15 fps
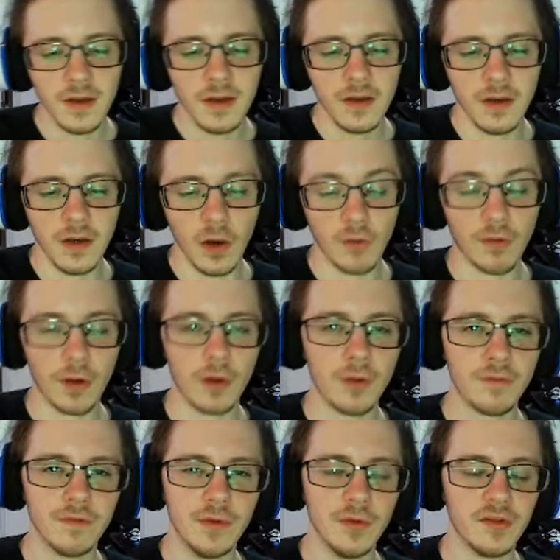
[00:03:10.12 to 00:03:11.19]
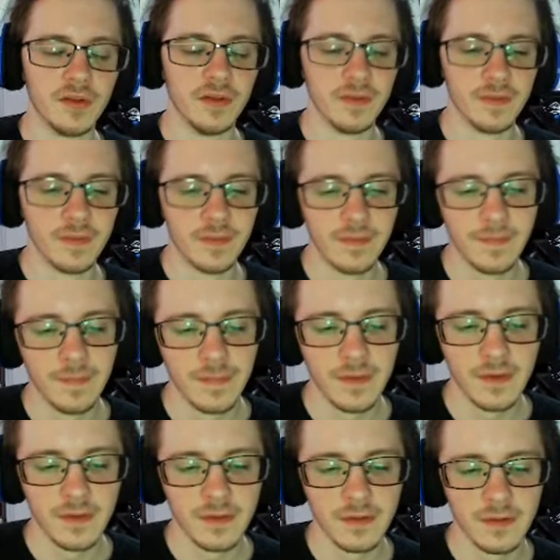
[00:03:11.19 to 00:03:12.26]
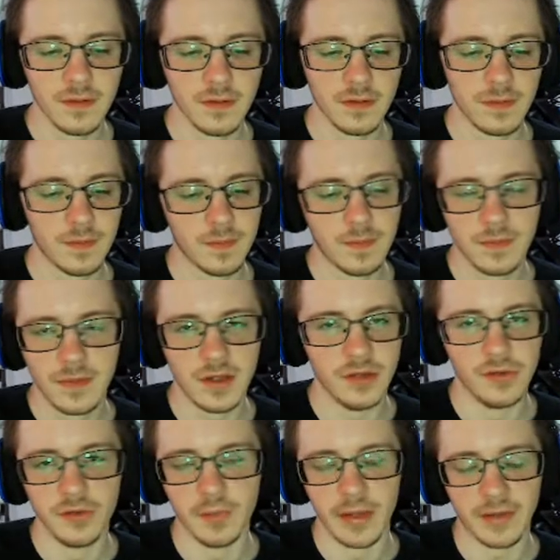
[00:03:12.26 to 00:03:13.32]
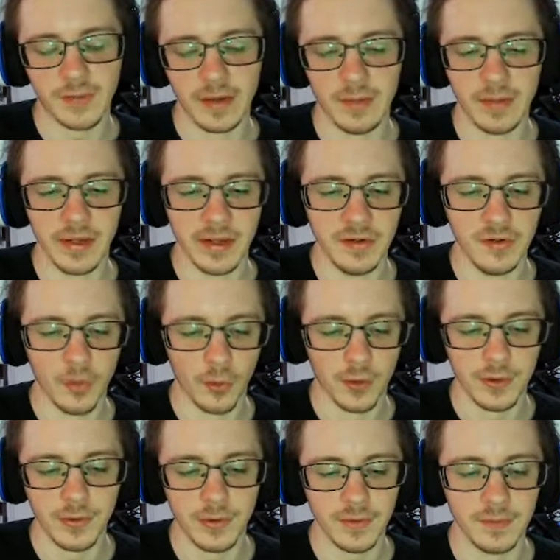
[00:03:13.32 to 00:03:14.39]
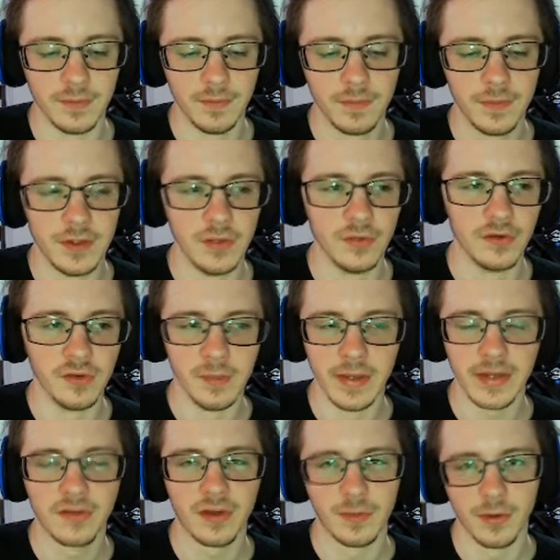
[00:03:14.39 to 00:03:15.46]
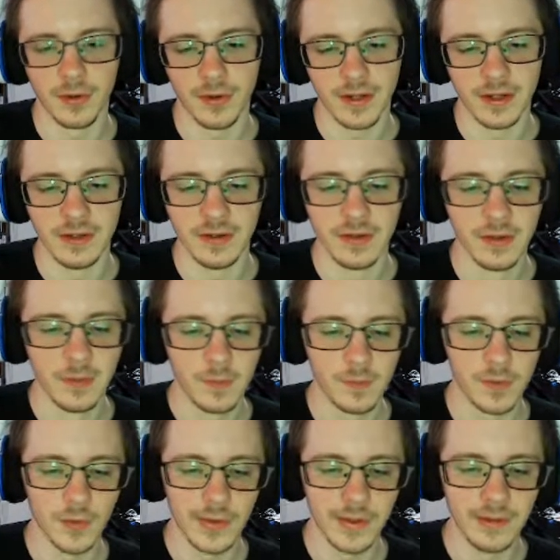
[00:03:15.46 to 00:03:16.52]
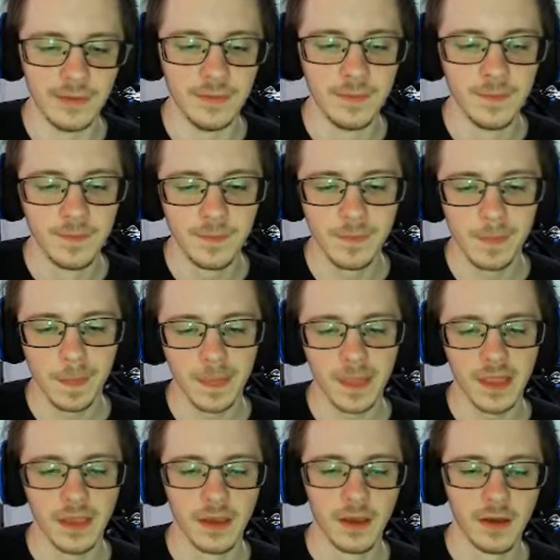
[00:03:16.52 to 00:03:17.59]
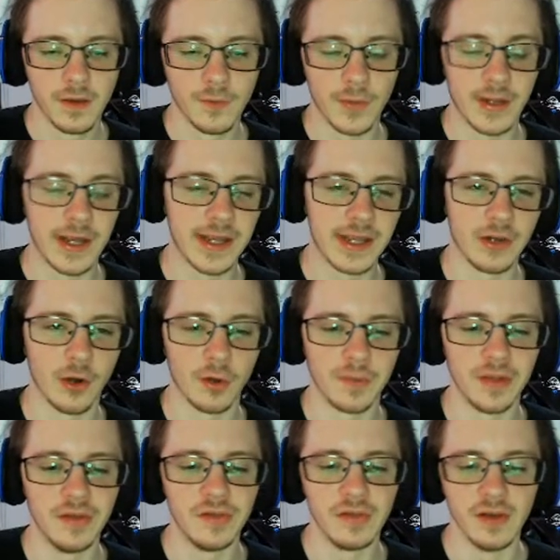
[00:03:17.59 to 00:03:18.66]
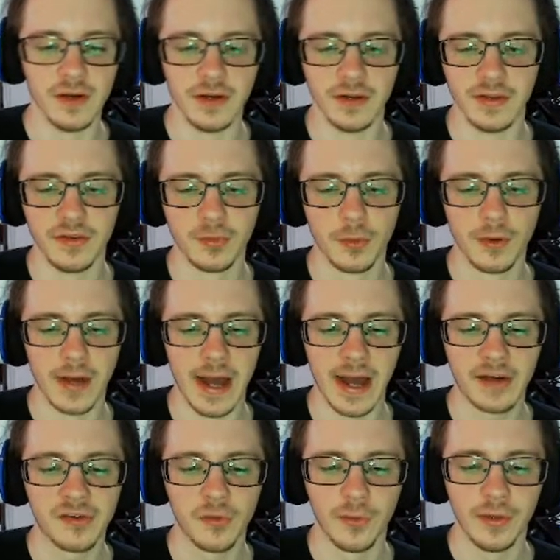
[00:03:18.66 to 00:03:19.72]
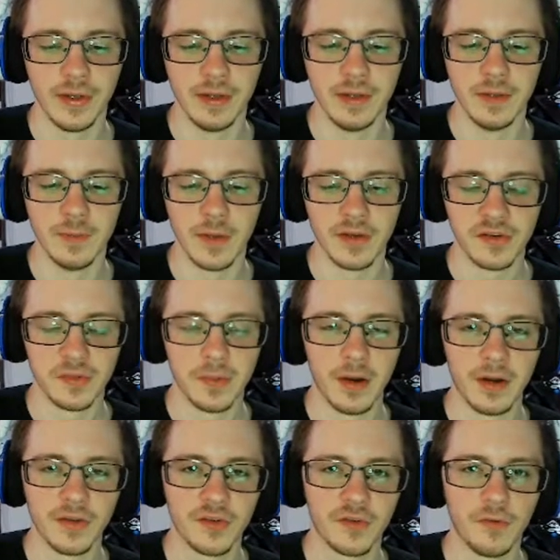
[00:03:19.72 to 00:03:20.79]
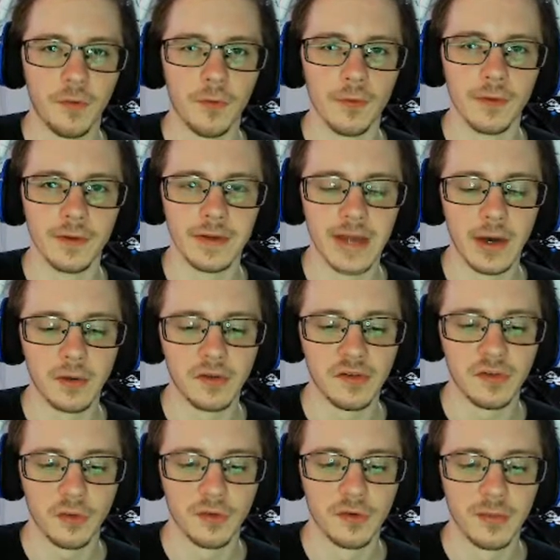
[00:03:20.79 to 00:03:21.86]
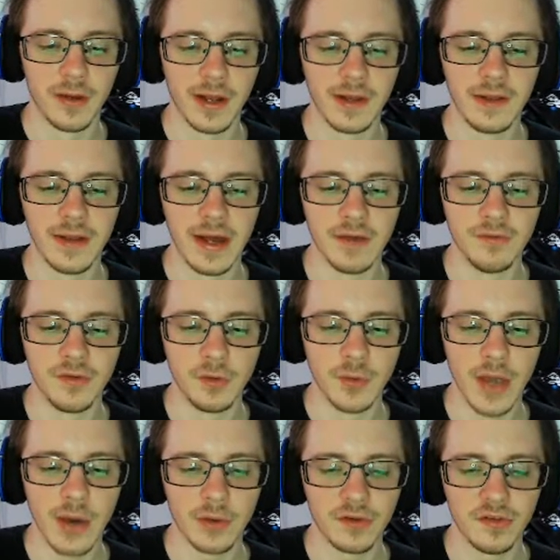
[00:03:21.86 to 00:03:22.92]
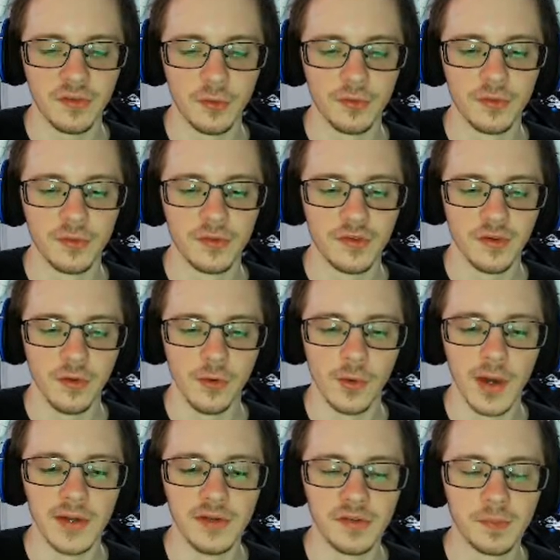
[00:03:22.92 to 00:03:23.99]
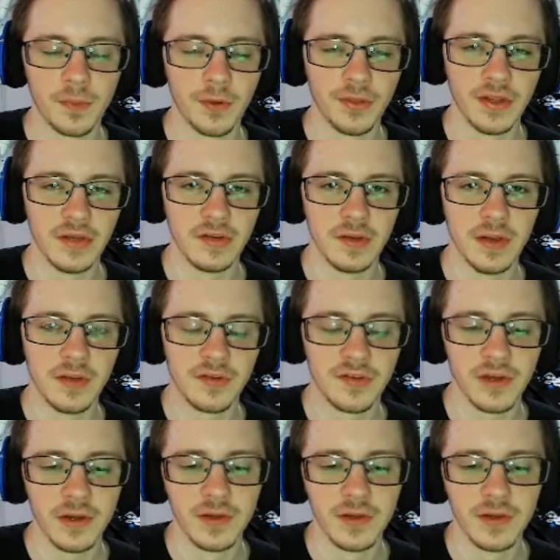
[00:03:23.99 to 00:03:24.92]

Overload Fusion. You just make Rampage, or you can use it to make Cyberdark End. Really good. Raigeki and Harpies, these were actually my spots for Galaxy Soldier, but I didn't have 2 Galaxy Soldiers, so I just put these in instead,